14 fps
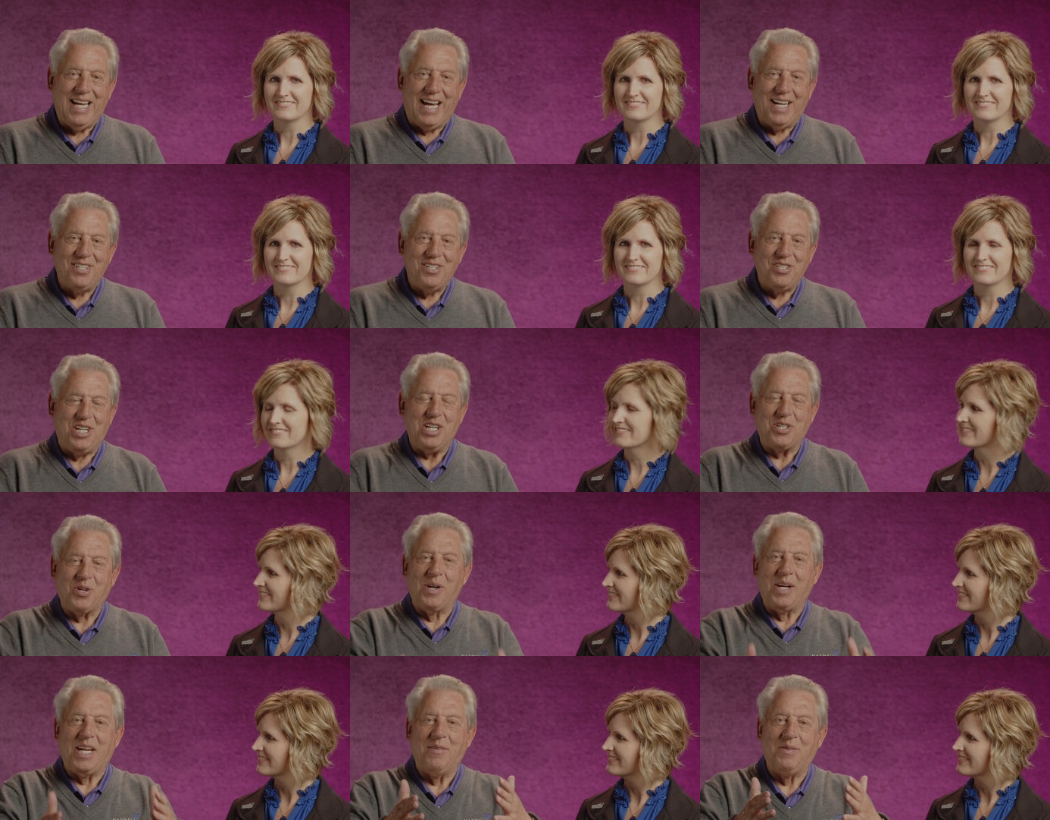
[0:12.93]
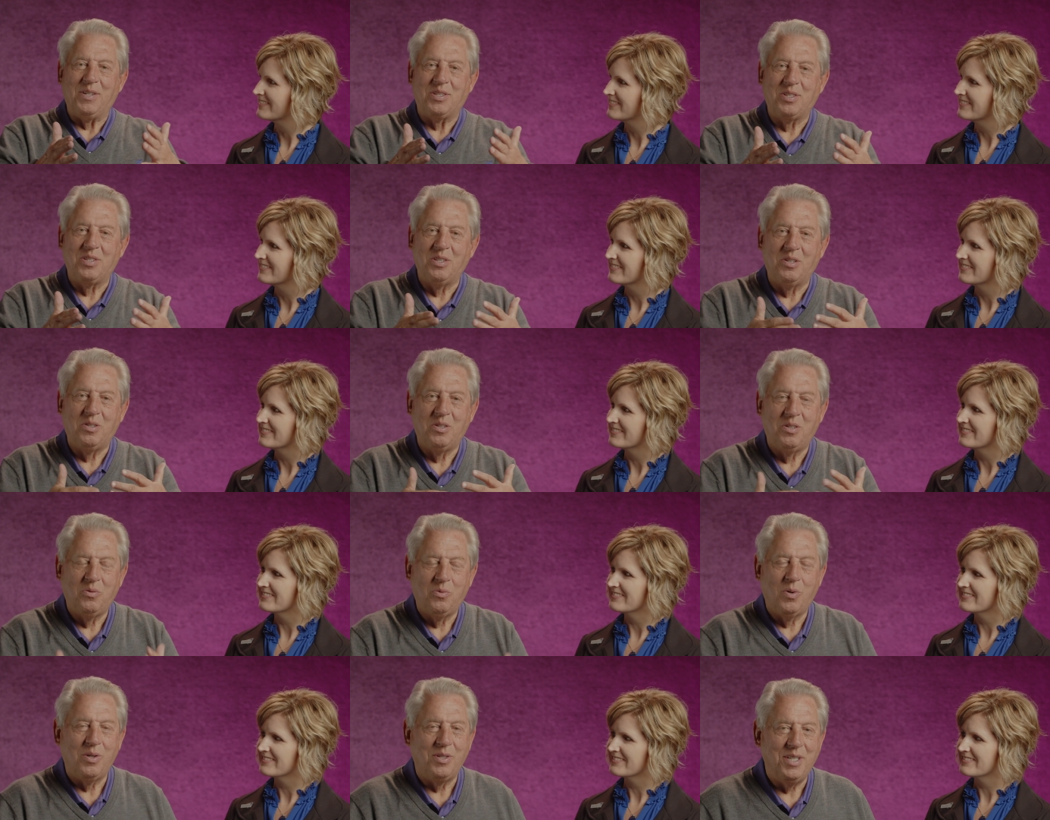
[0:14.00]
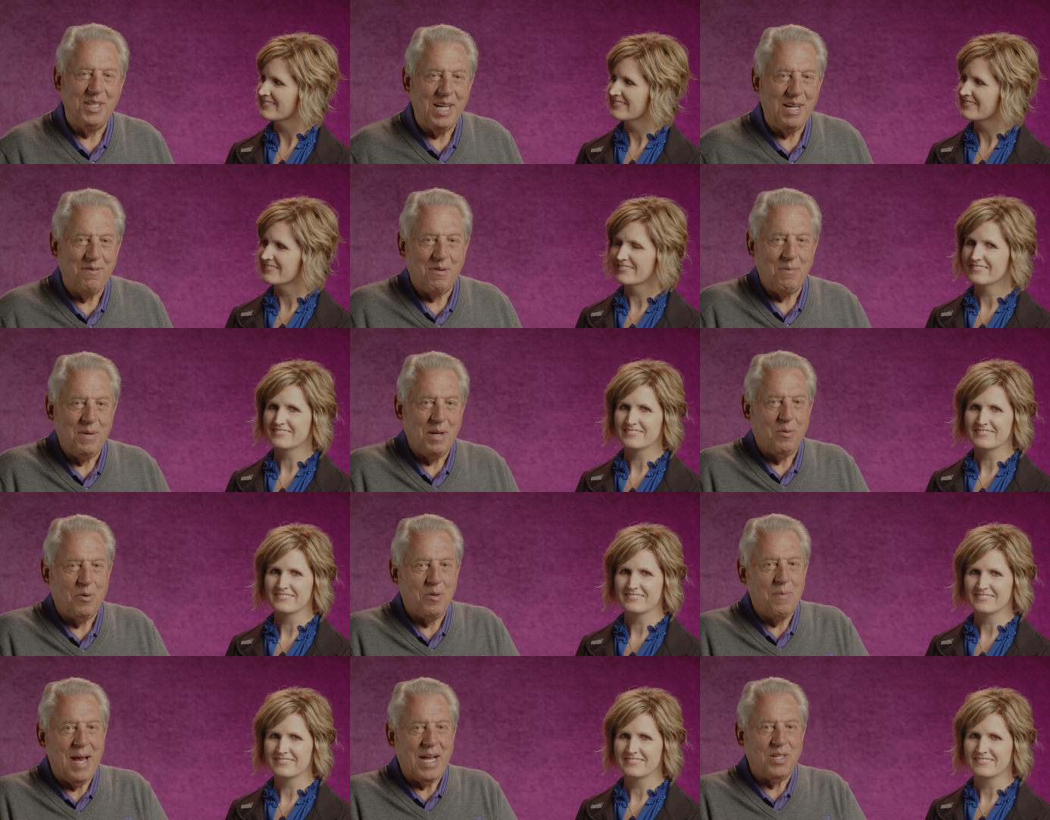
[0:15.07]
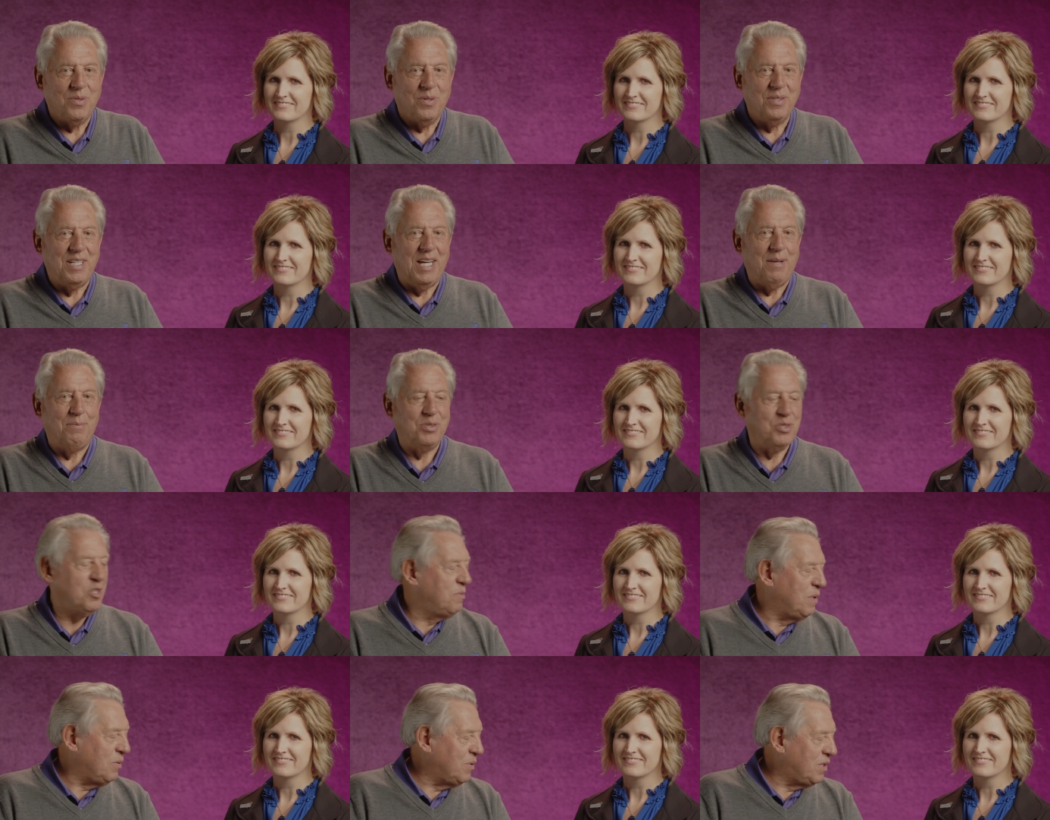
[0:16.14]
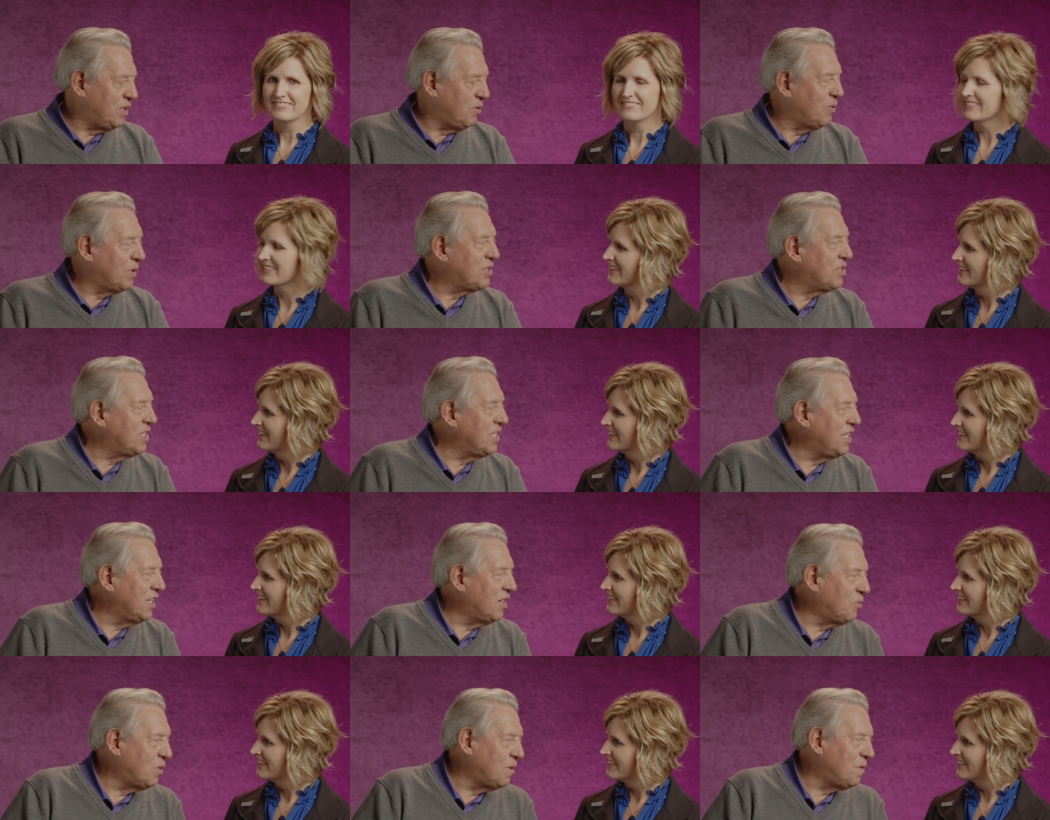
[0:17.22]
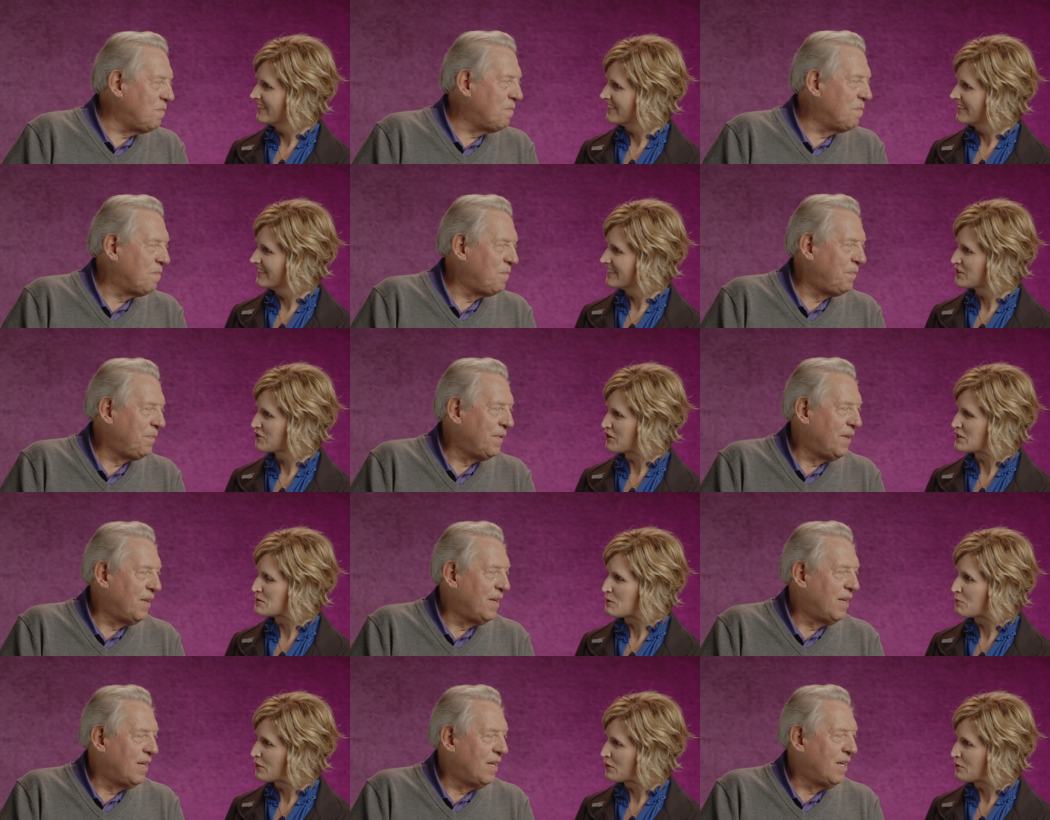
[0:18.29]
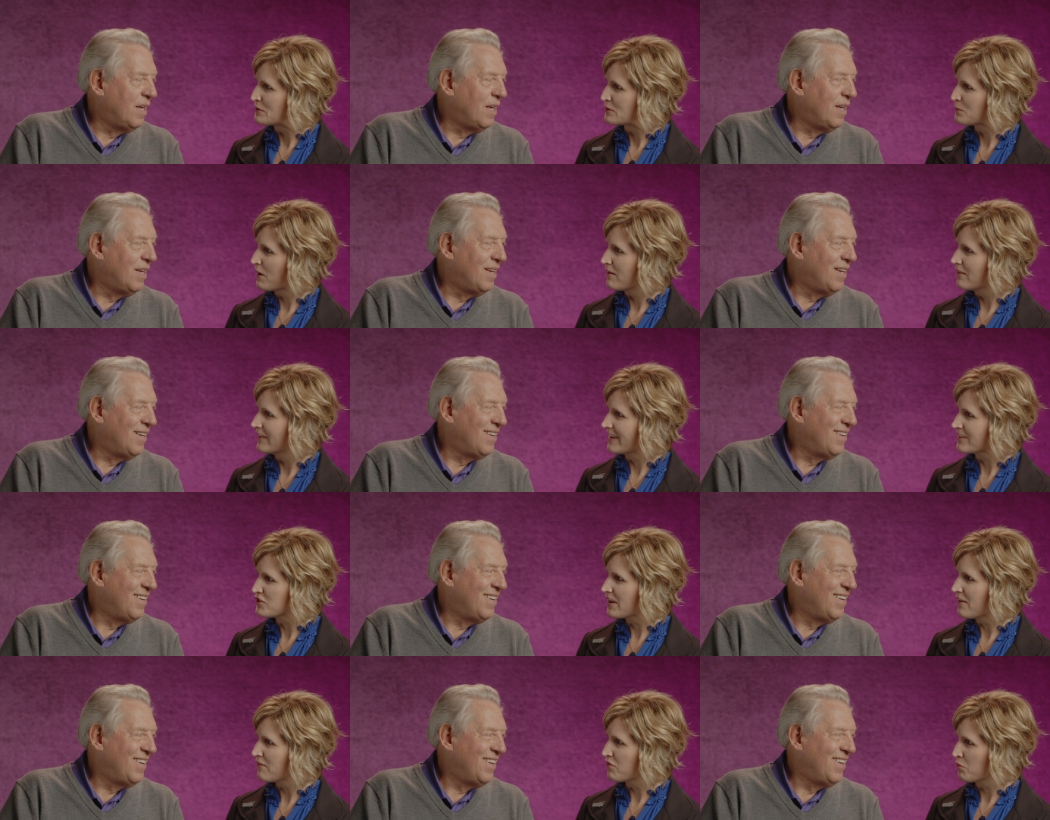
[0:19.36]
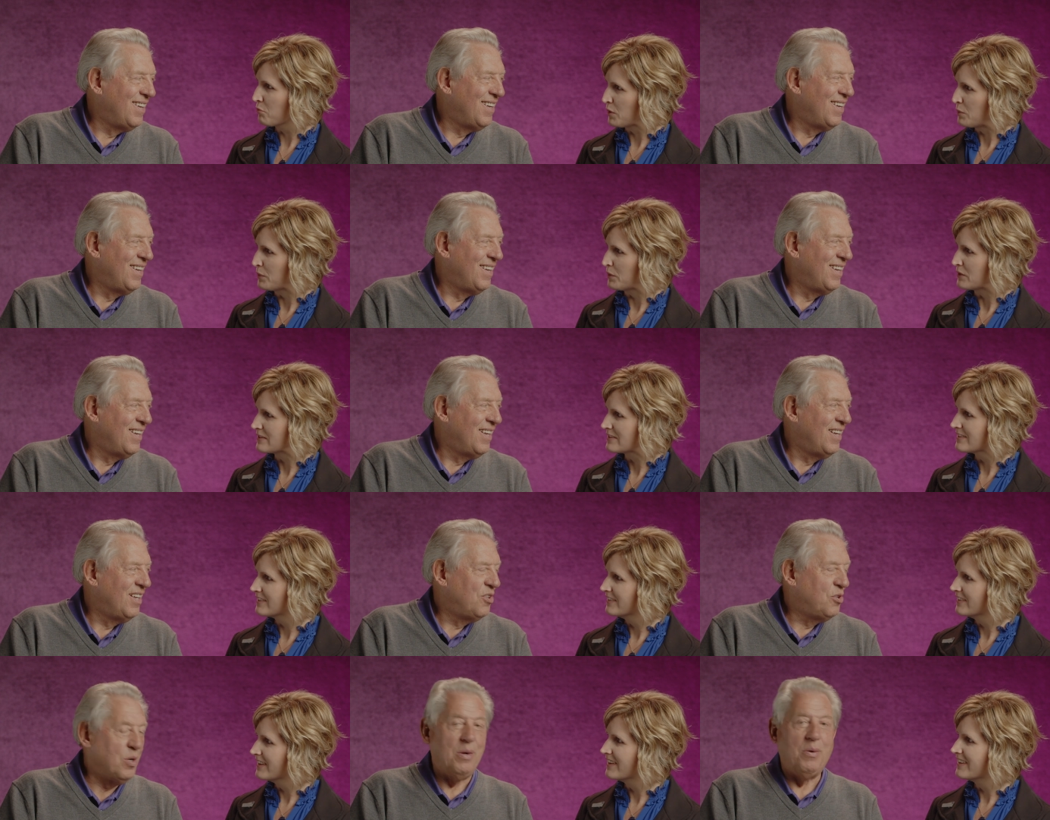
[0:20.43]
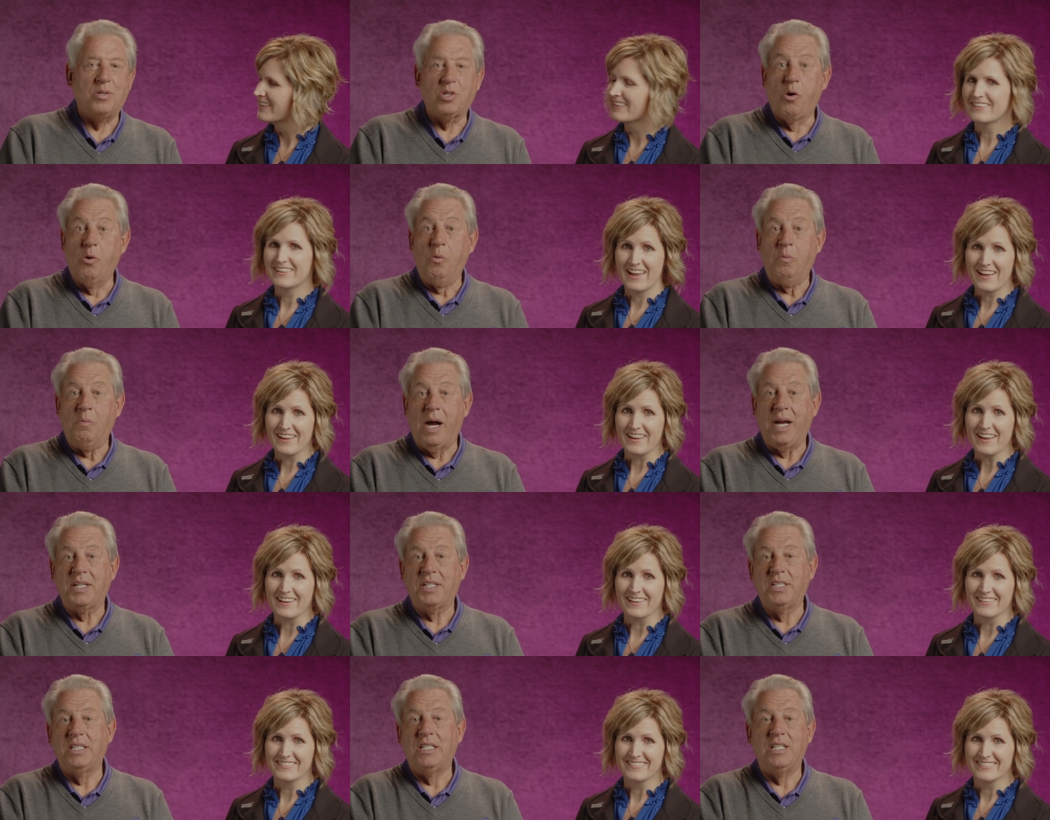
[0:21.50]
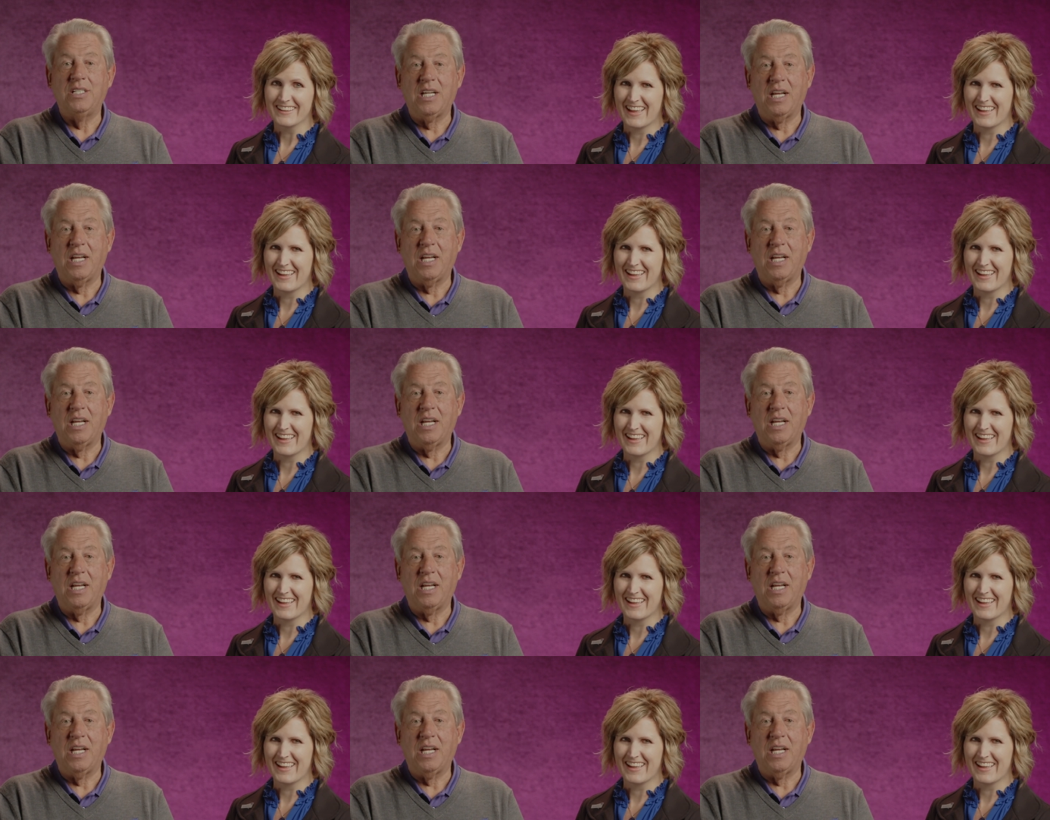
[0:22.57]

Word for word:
Speaker 1: uh, she's going to give us the word today for Minute with Maxwell. Deb, it's good to be with you. What's the uh, word?
Speaker 2: It's great to be with you as well. And actually, I have three words.
Speaker 1: Three words. Oh, yeah, my yeah. goodness.